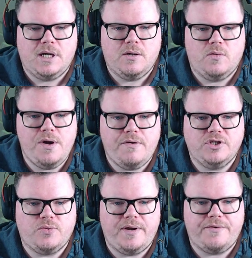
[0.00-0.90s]
We're on
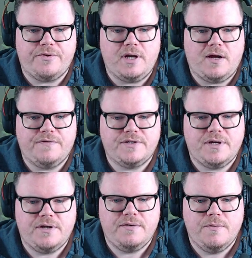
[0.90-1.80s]
23 life,
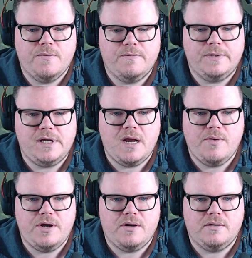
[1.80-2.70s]
so you know
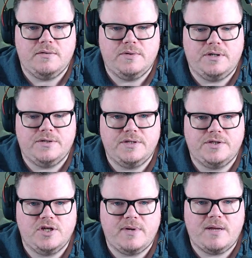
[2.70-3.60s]
we're not doing
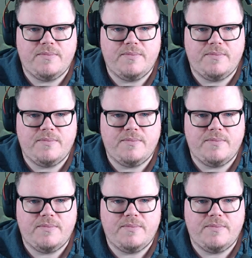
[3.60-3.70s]
too bad.